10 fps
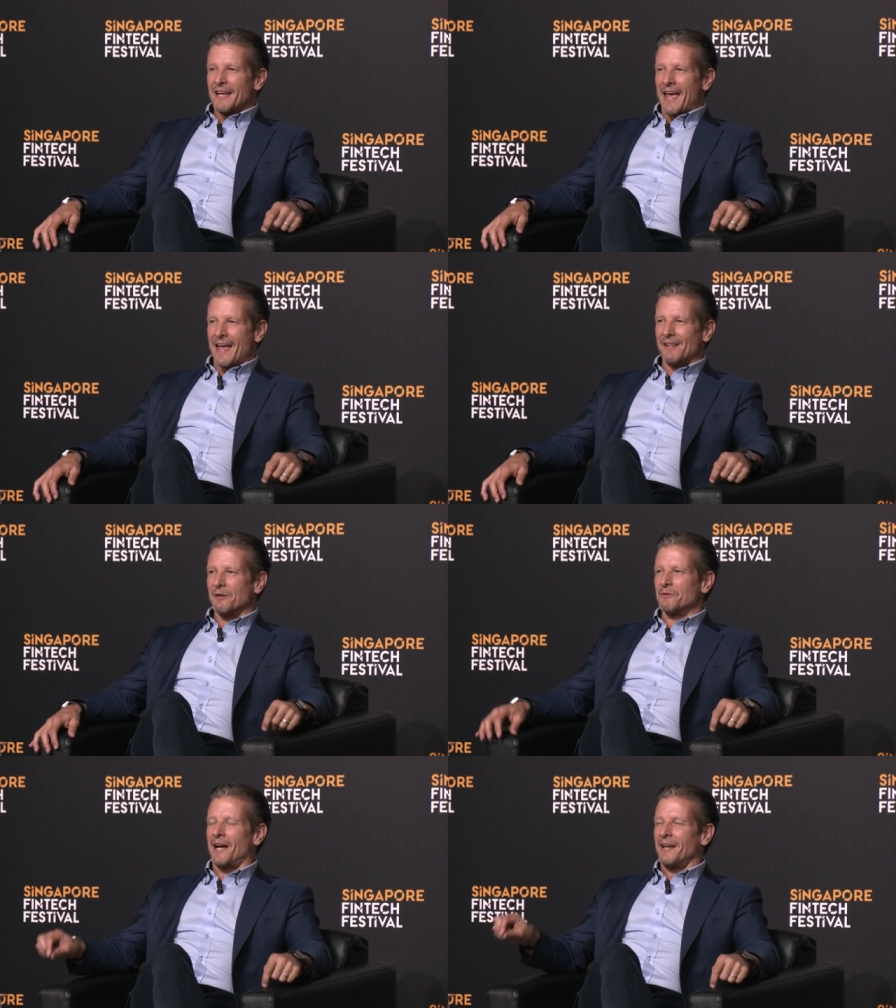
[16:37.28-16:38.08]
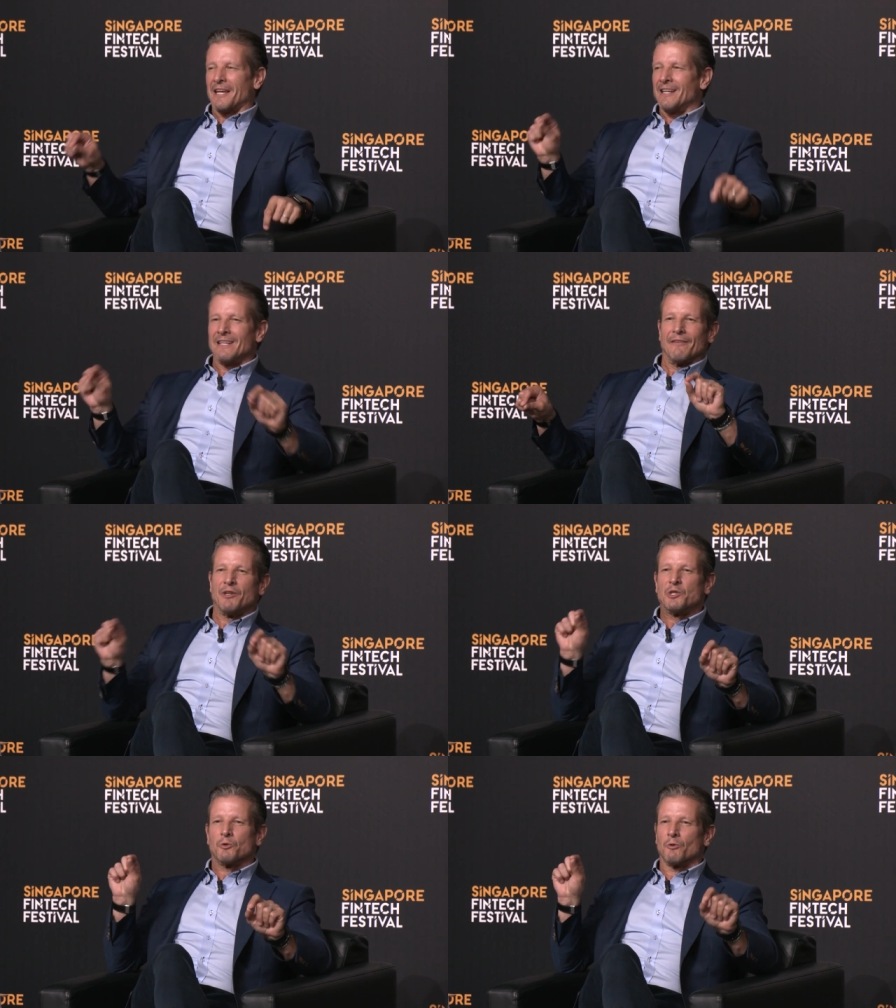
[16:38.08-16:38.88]
and they're not
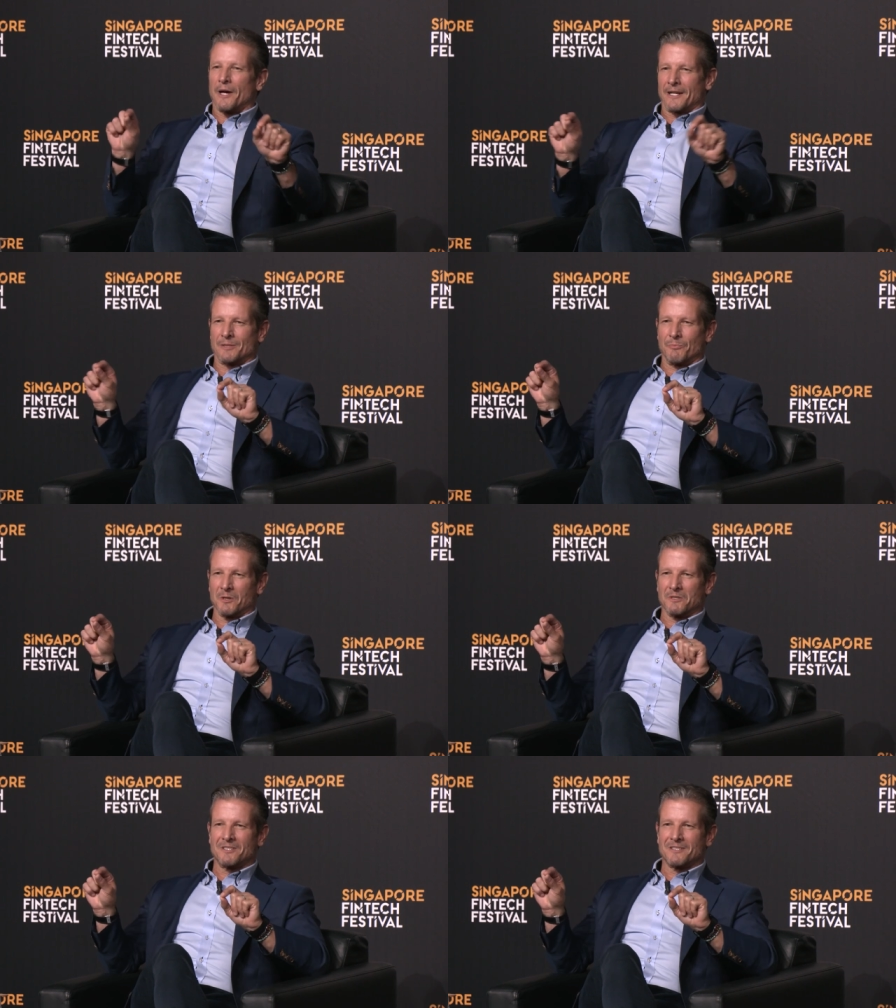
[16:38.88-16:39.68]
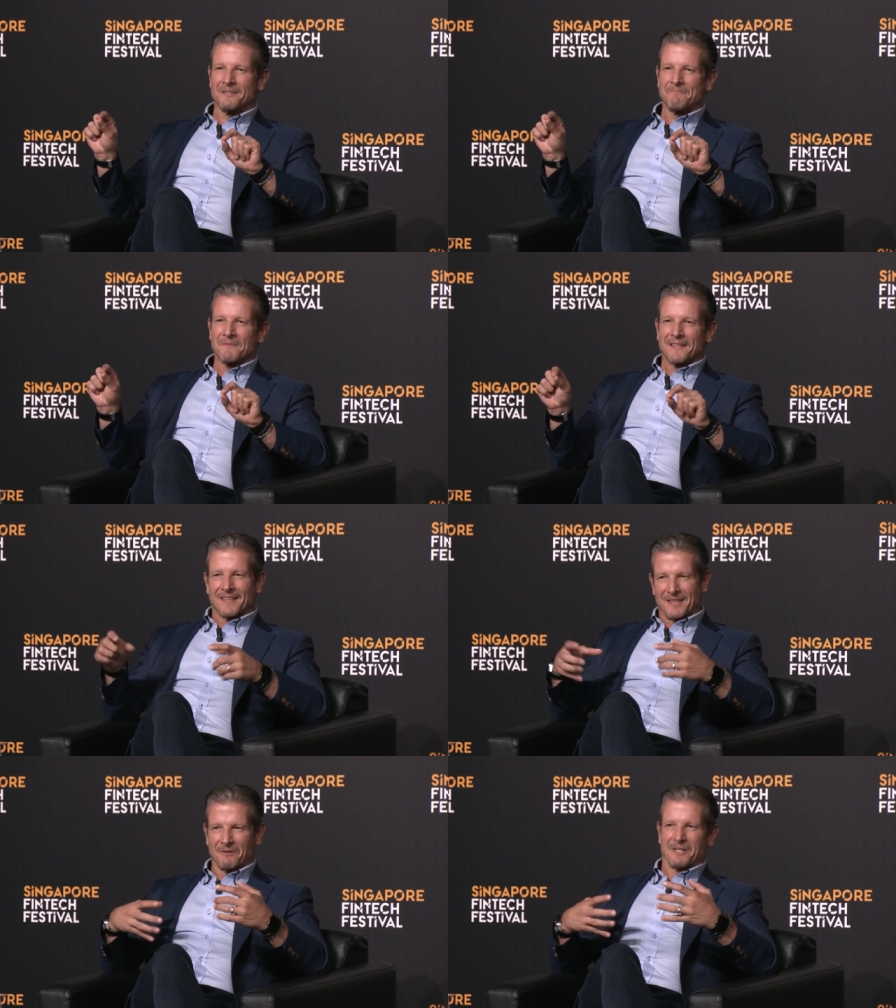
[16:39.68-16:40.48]
individual experts.
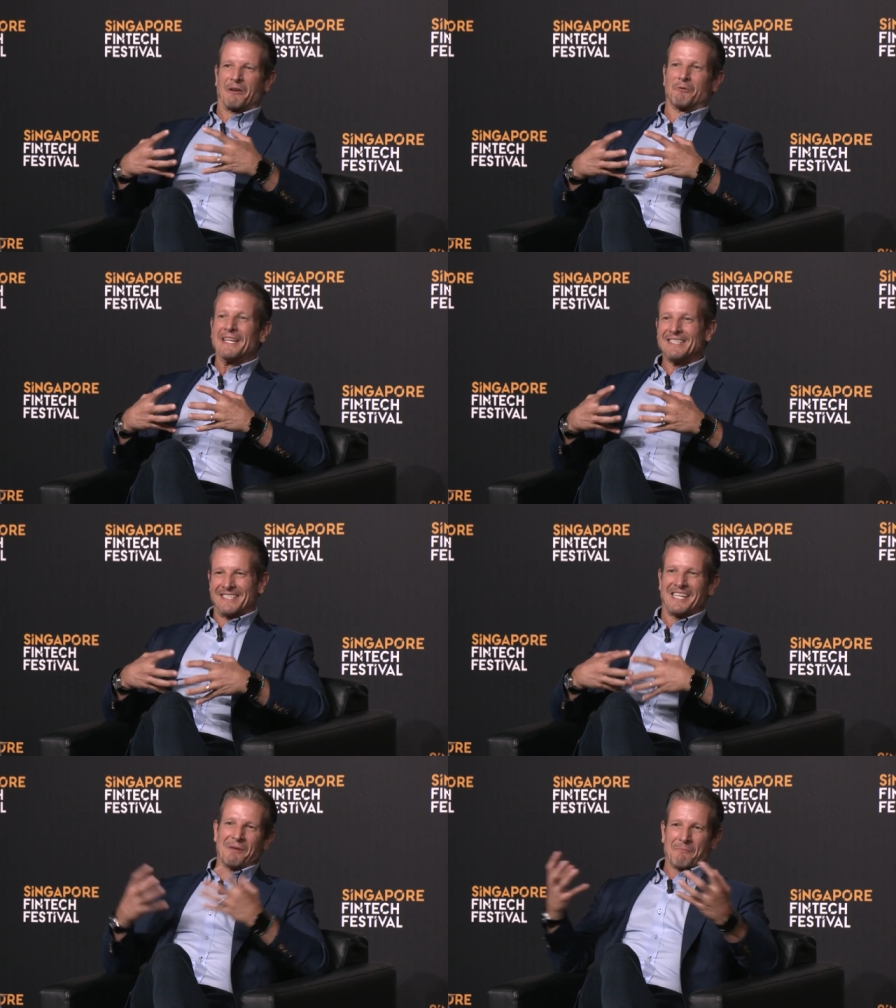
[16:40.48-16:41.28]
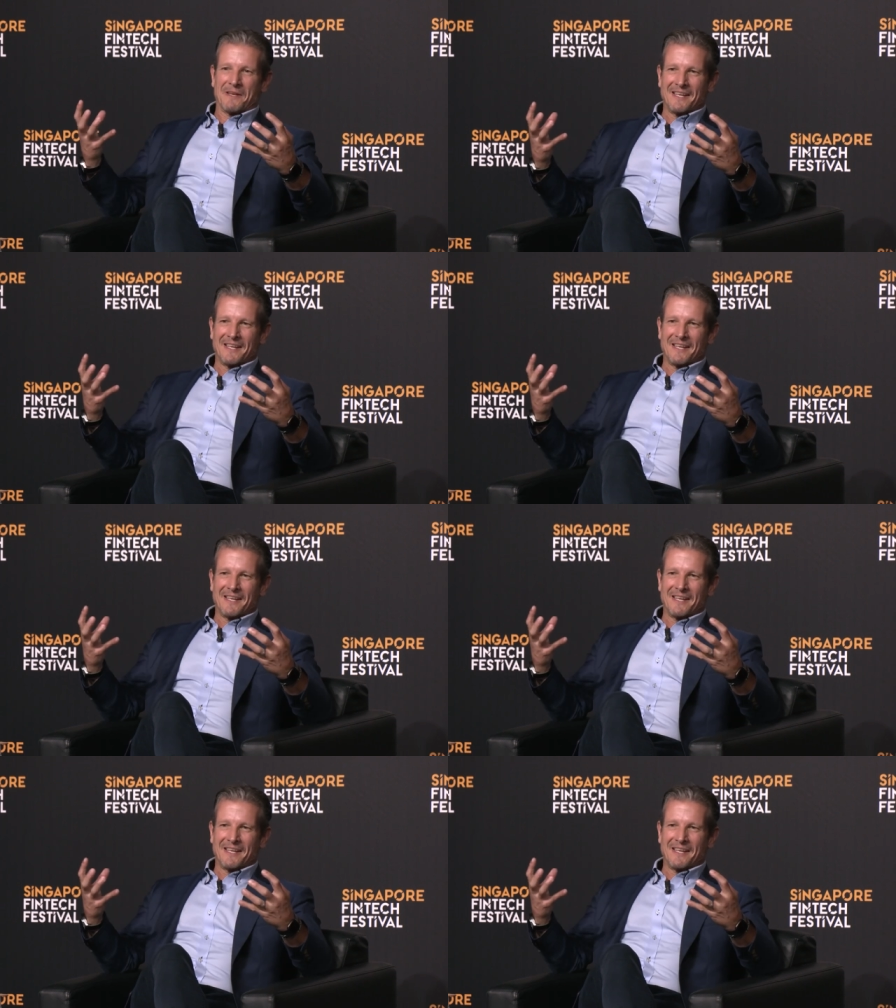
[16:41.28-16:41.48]
They're a great team.